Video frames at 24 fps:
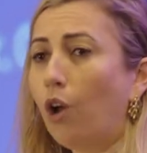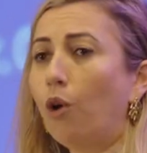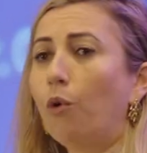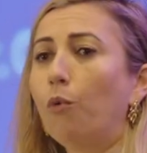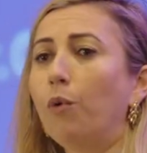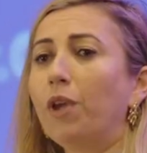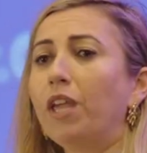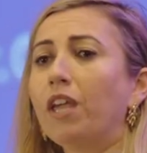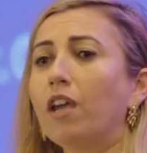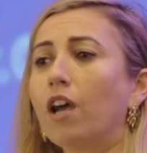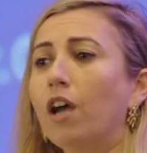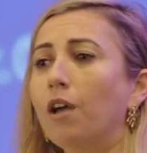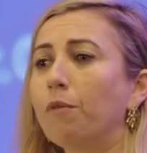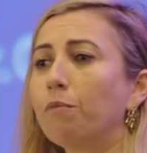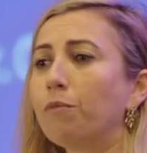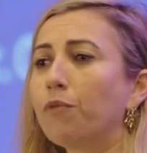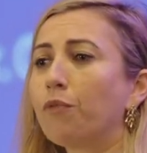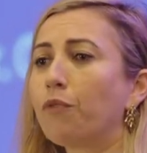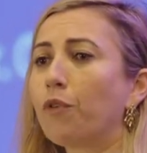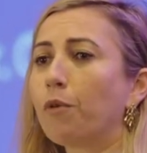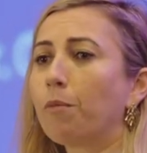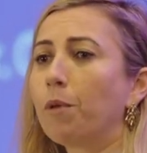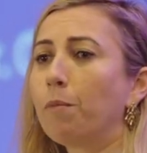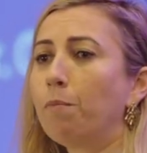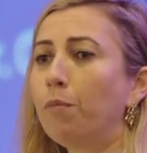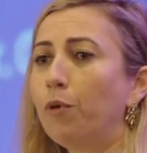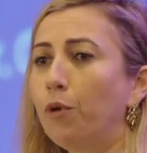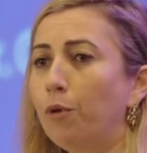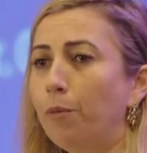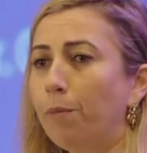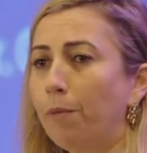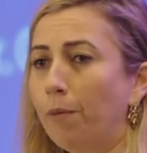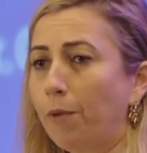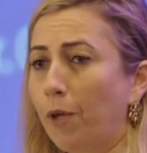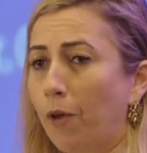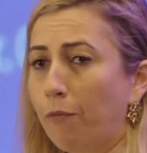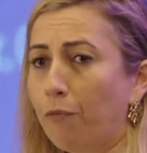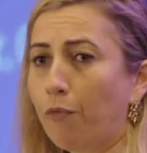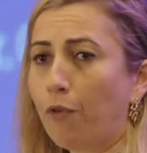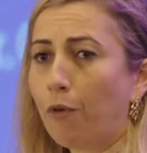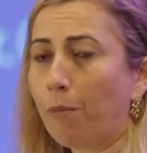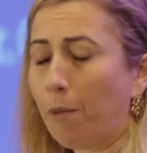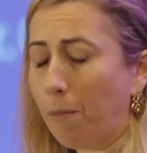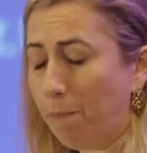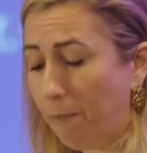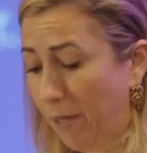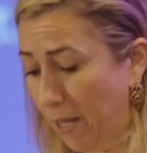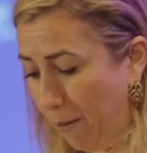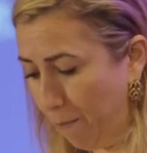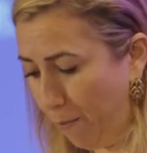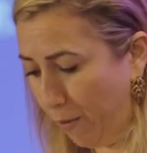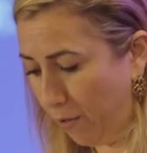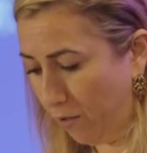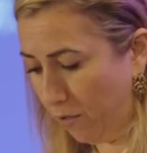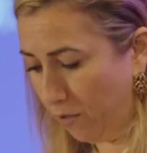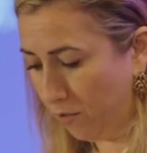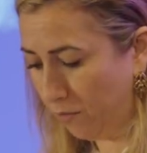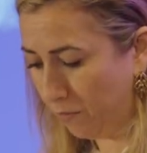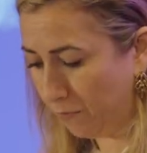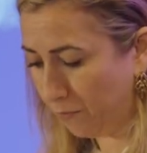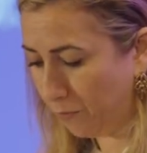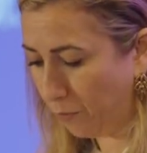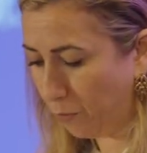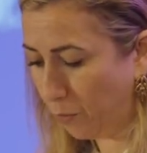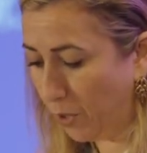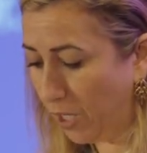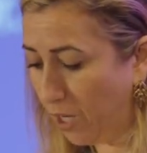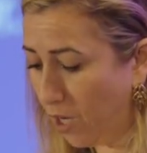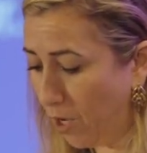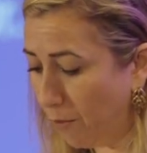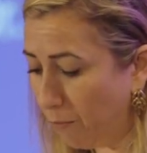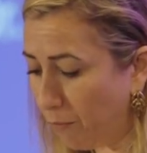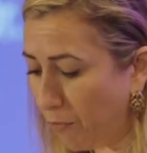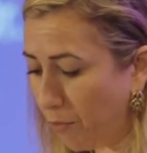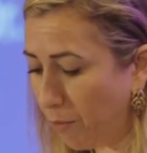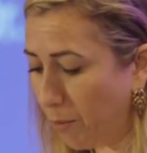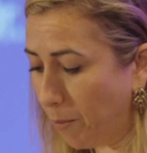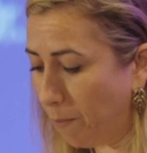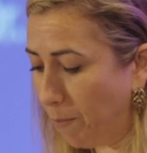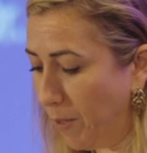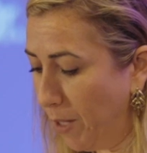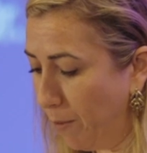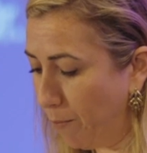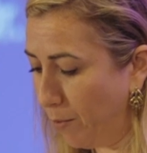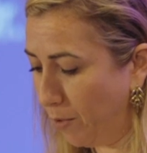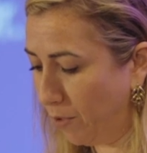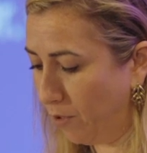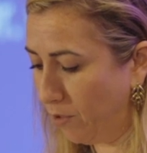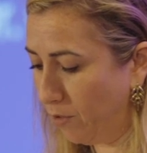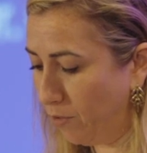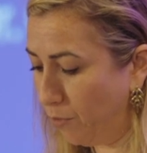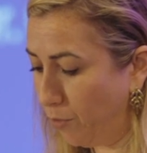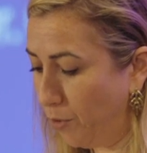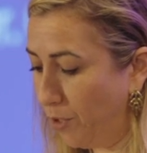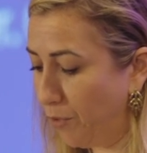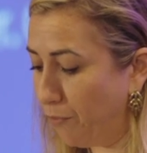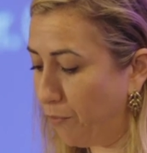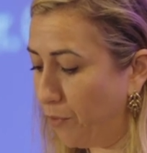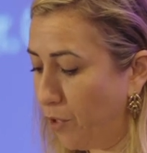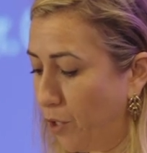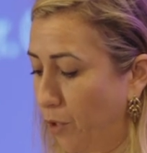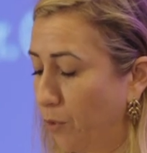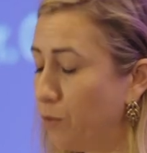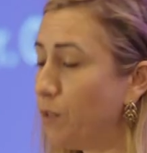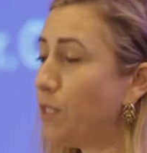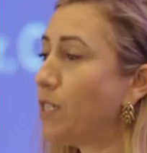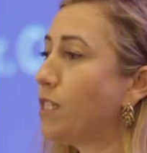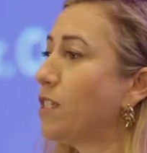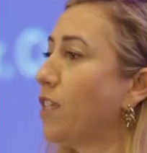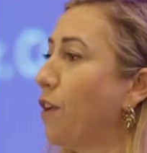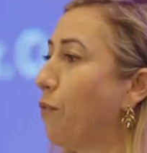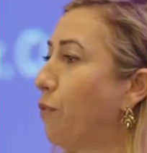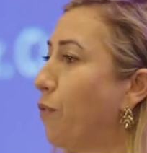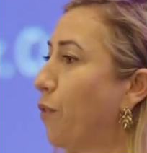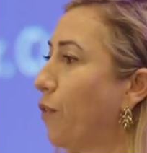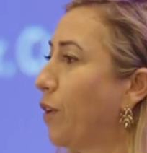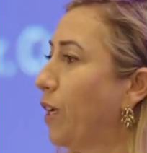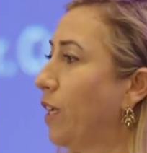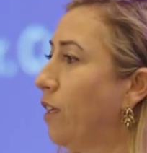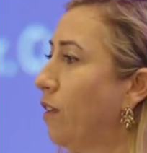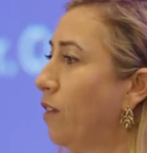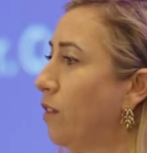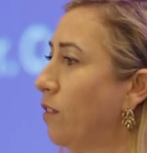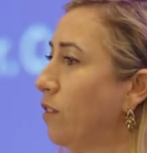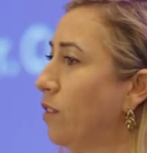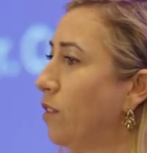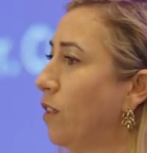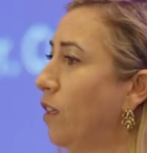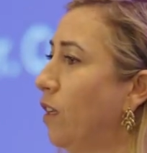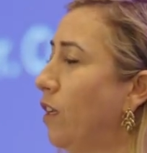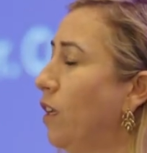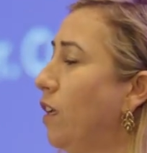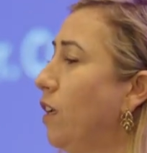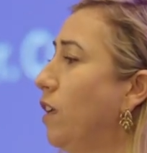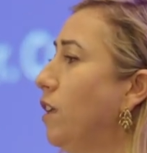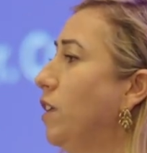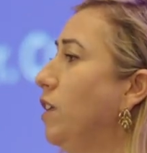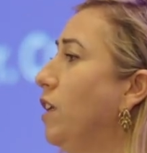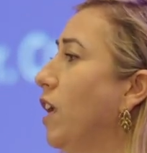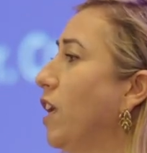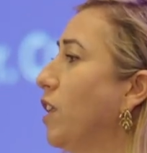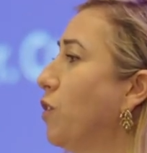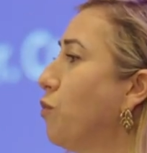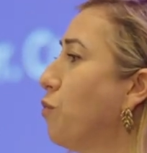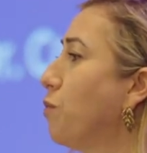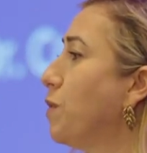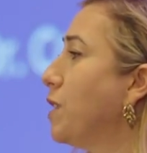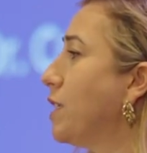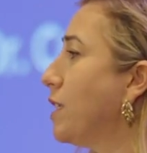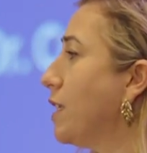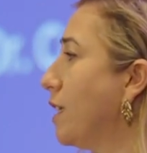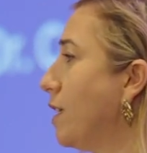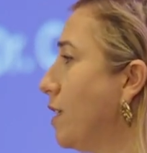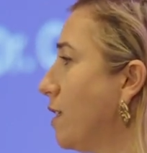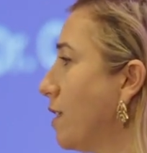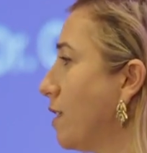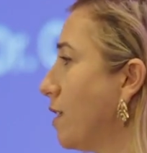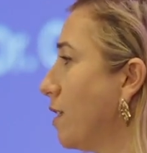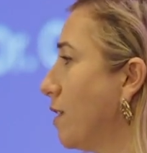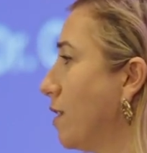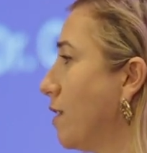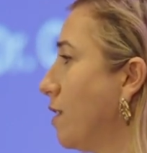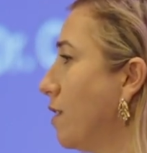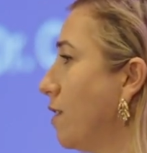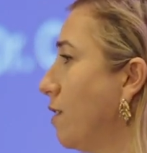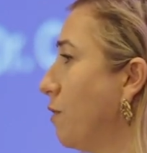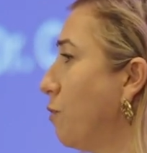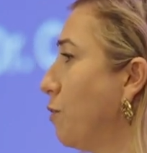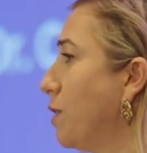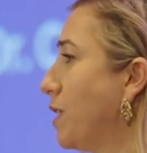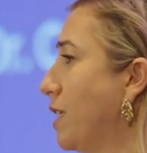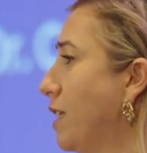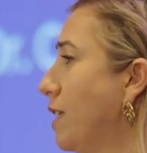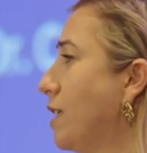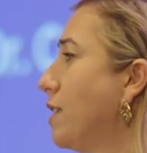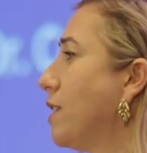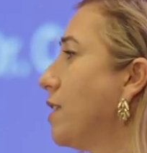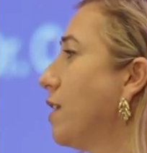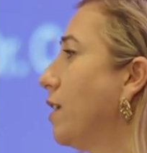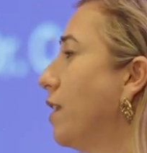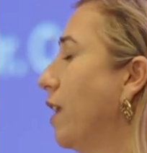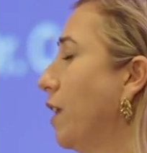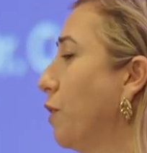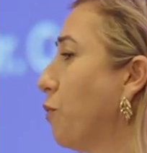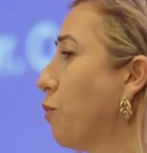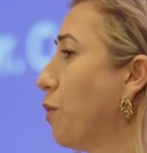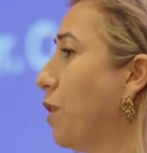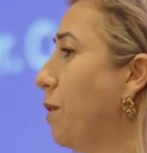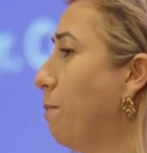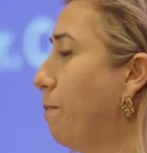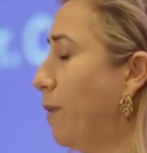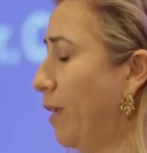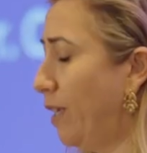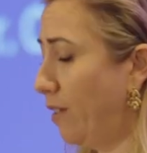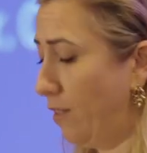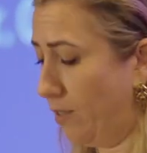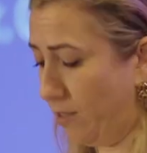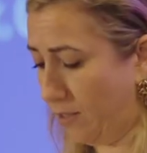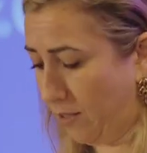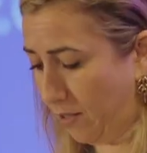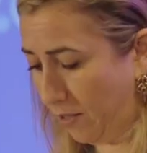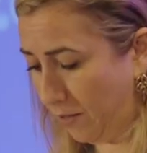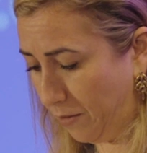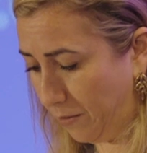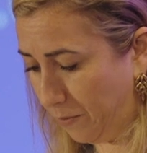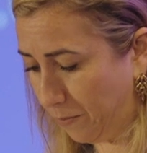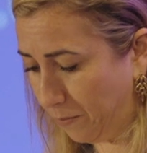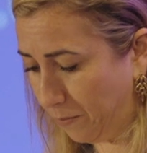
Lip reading: We come from a people who have known suffering, yet resisted and rebuilt.